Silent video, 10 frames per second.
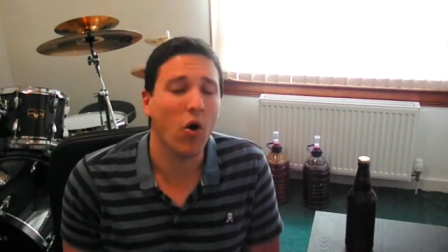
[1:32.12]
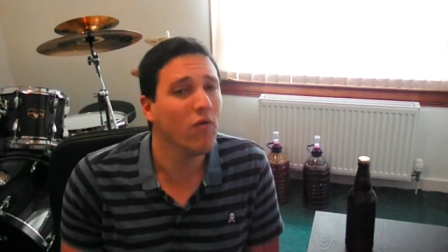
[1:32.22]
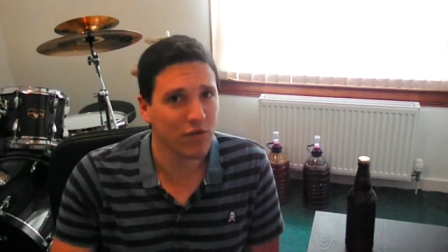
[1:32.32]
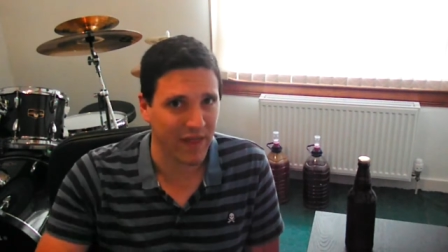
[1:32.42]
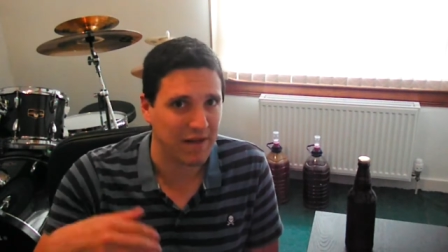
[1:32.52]

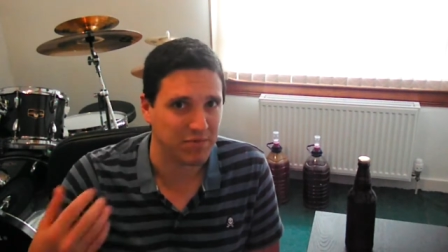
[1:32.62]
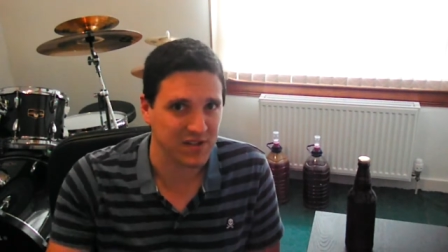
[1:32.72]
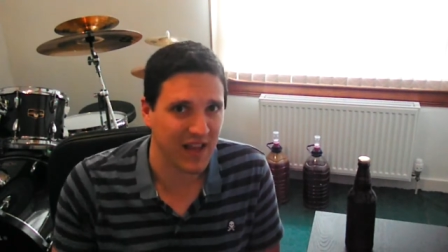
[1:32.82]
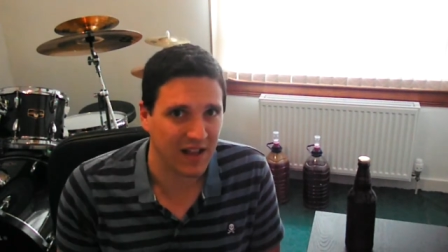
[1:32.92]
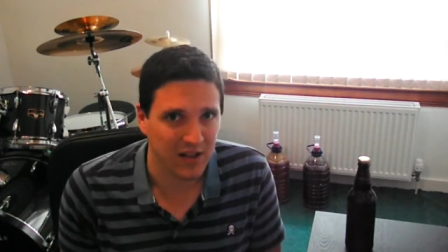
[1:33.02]
Over that
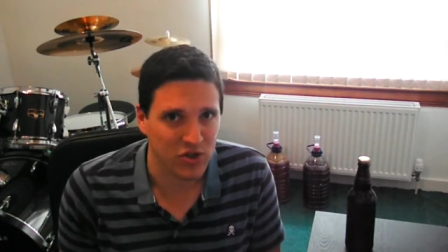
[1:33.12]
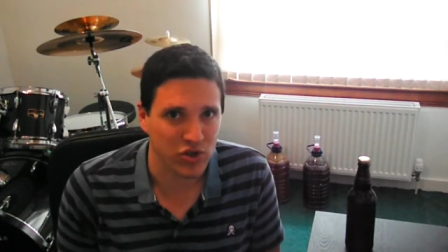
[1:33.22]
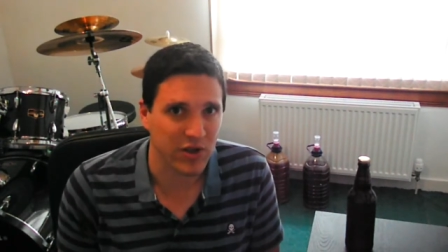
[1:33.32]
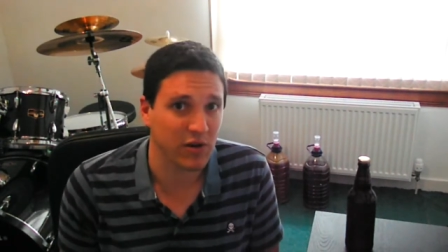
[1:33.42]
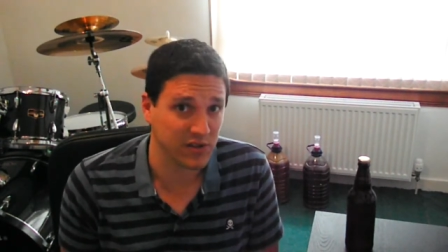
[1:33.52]

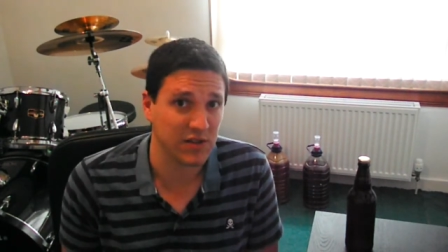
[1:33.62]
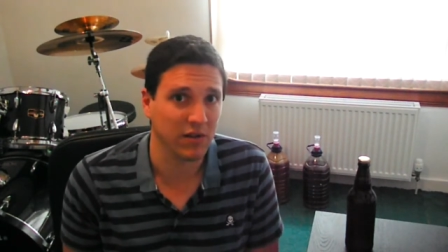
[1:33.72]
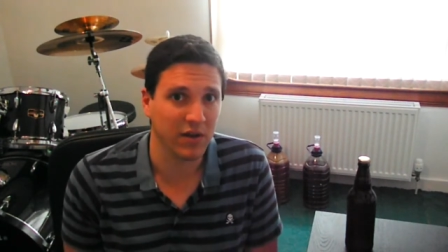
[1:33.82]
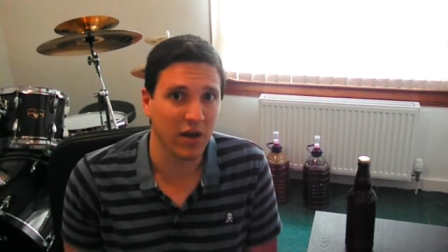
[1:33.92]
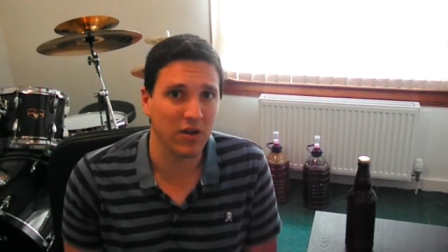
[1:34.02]
percentage they are
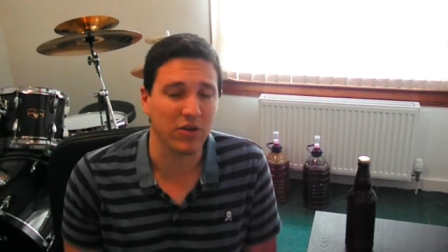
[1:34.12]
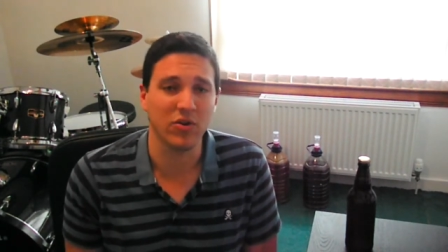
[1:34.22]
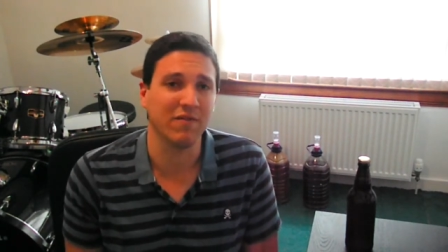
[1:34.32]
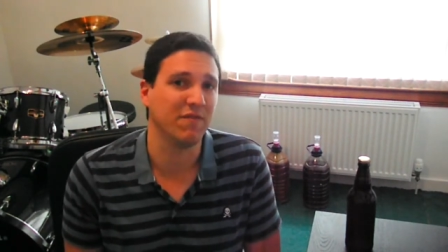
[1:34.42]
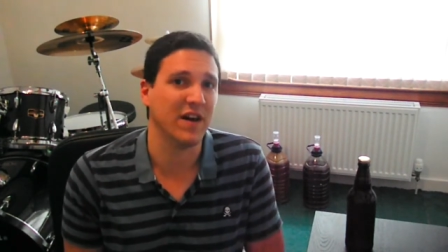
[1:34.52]
still good.
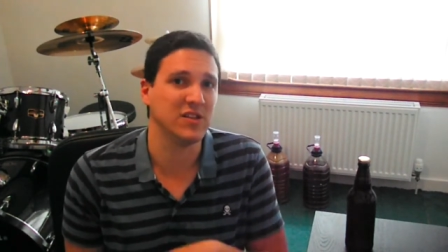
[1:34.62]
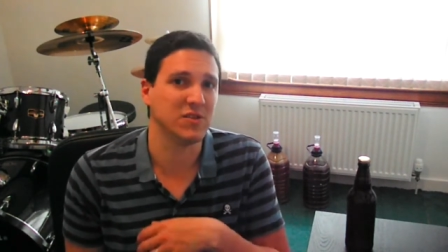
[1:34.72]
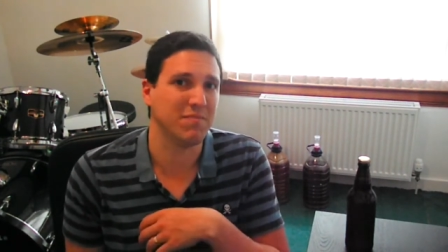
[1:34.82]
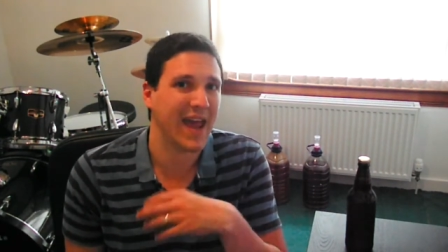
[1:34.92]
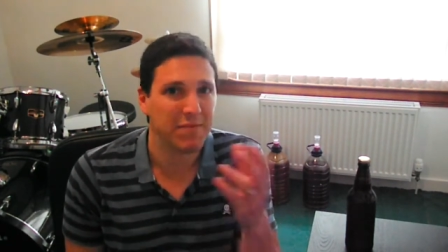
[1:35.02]
You can find
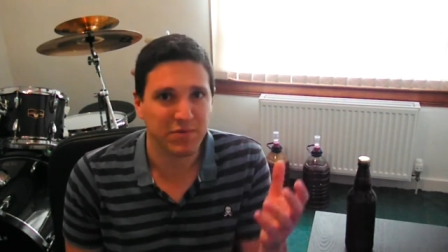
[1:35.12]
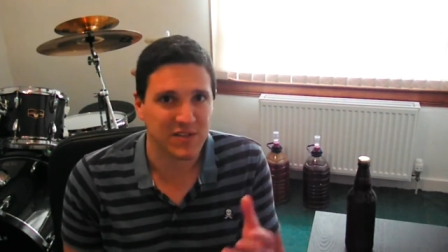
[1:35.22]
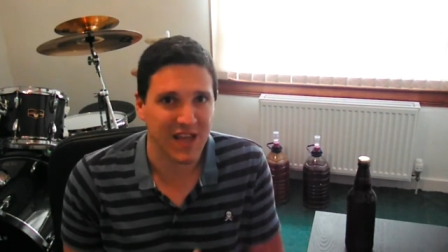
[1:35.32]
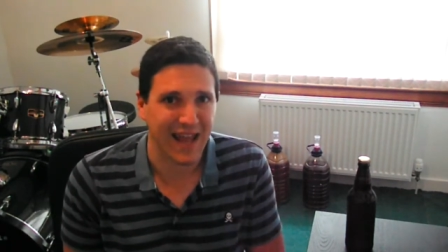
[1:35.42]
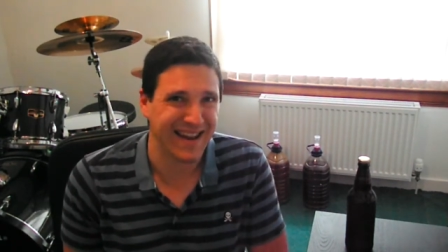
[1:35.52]
some
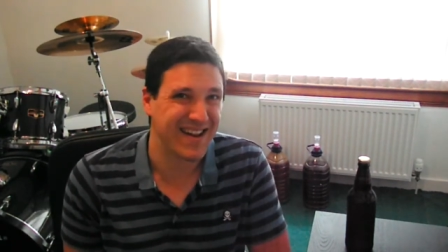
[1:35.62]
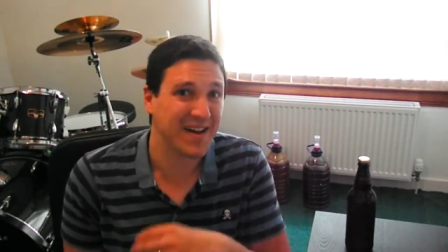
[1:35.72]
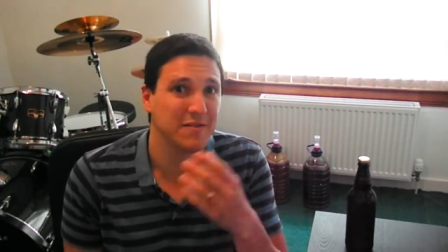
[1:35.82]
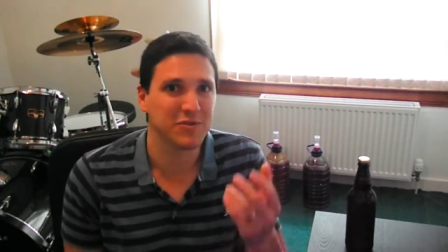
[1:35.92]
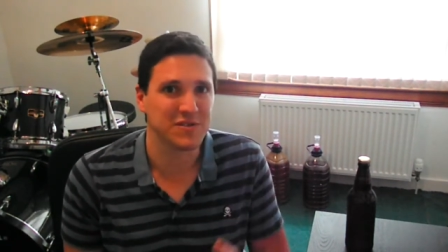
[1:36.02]
8%,
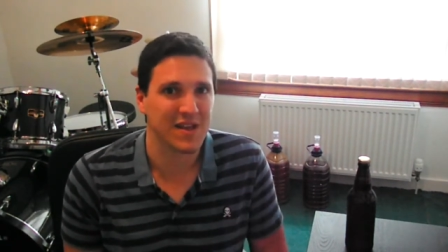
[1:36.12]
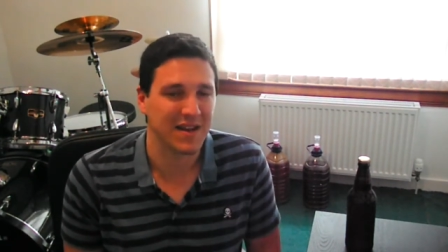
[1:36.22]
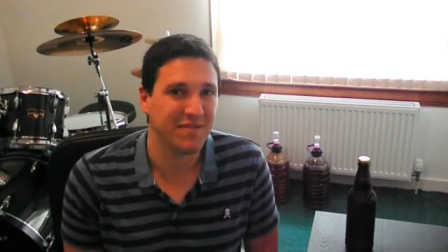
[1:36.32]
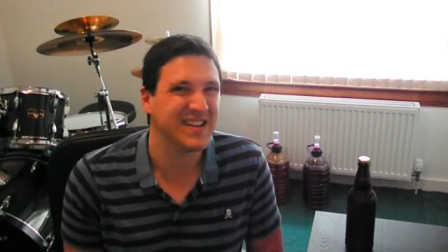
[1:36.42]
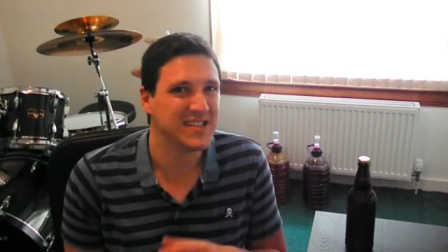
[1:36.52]

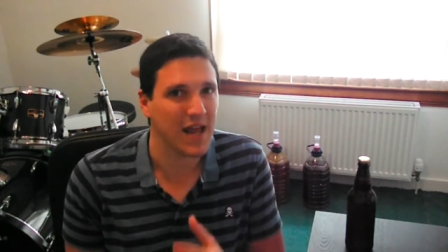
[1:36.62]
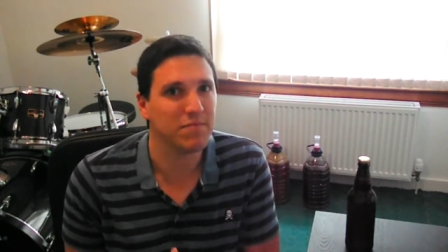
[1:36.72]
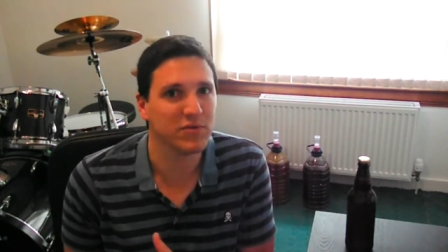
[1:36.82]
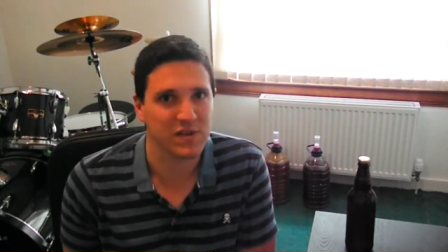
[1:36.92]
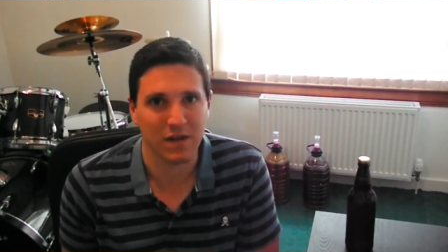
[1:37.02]
9%, even
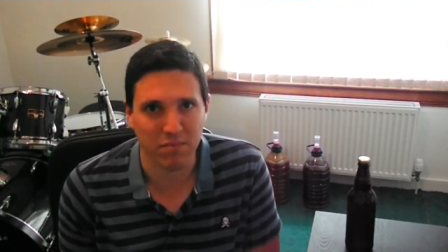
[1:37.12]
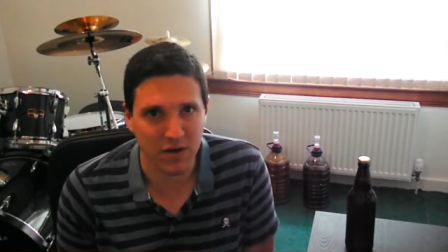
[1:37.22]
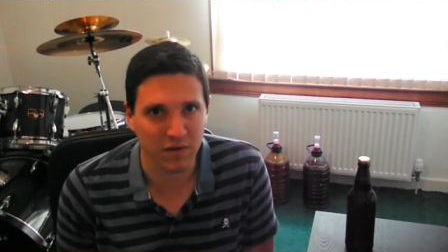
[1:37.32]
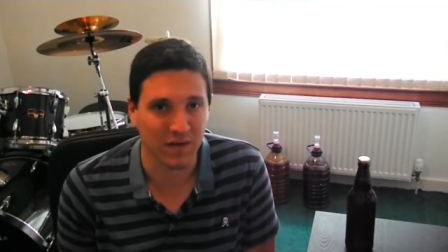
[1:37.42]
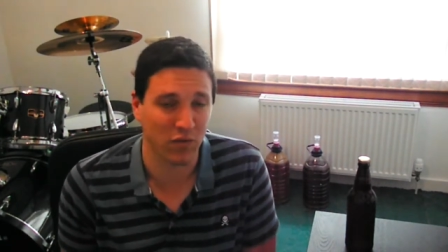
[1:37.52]
10%
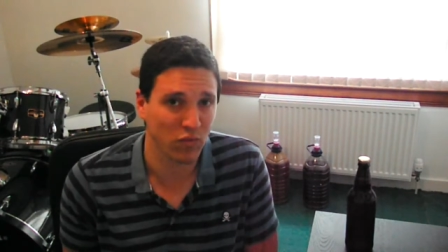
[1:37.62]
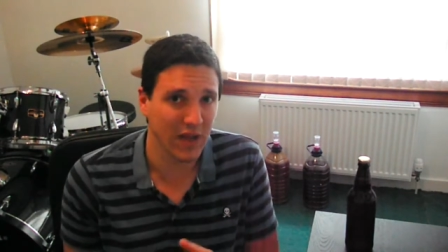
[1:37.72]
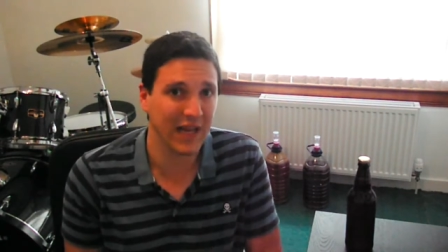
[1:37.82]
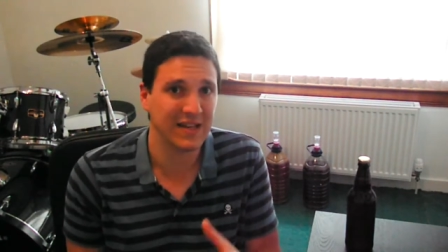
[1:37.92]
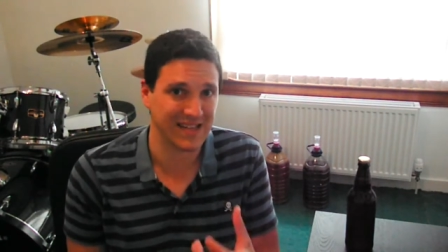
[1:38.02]
beers that
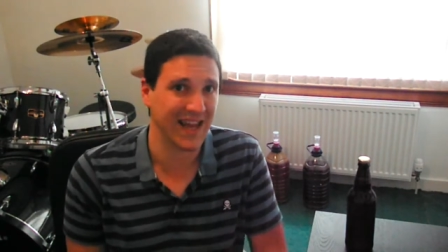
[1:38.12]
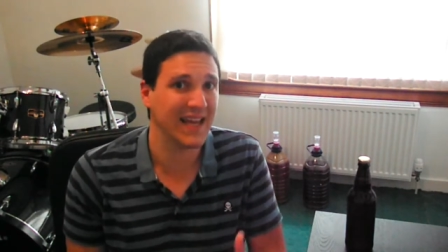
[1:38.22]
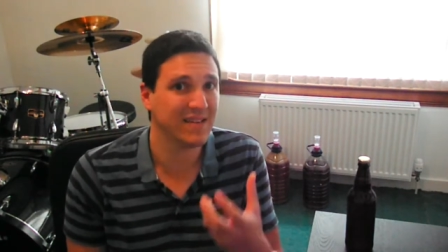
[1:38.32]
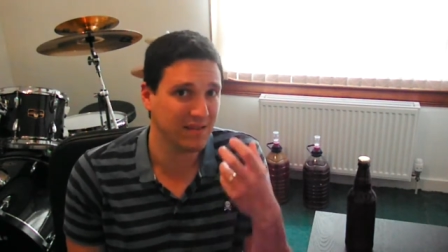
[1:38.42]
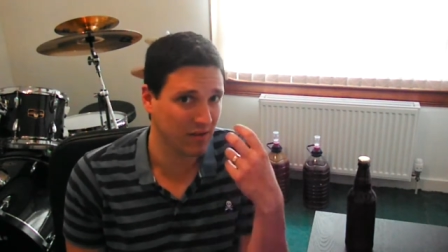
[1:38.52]
really
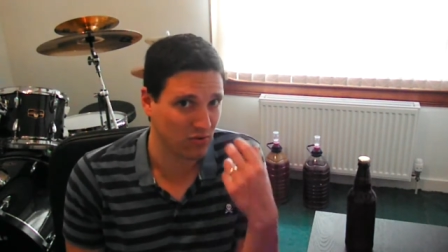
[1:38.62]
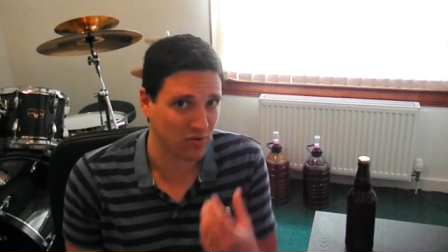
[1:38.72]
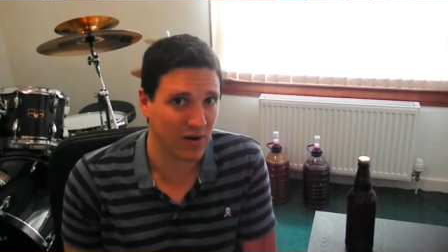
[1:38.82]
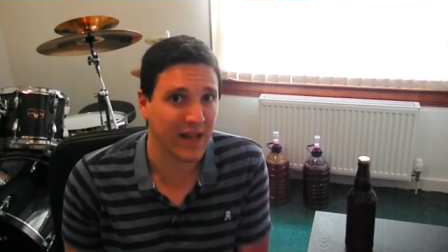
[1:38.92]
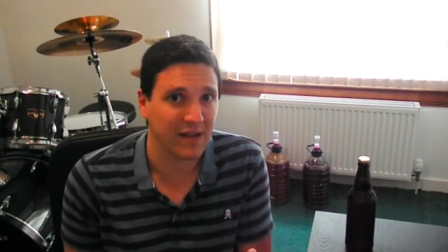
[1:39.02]
taste
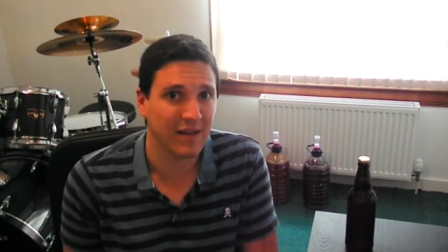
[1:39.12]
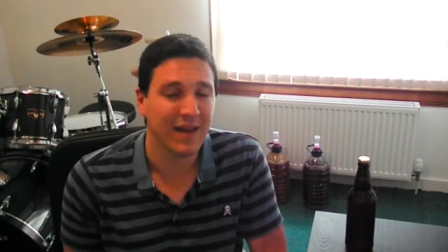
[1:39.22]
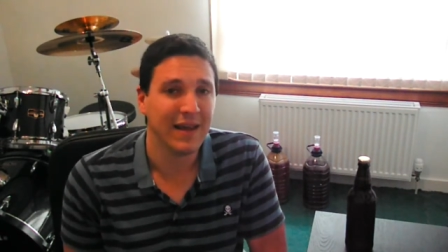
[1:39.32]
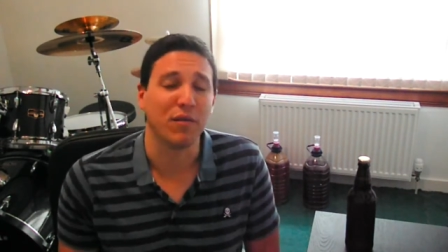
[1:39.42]
great.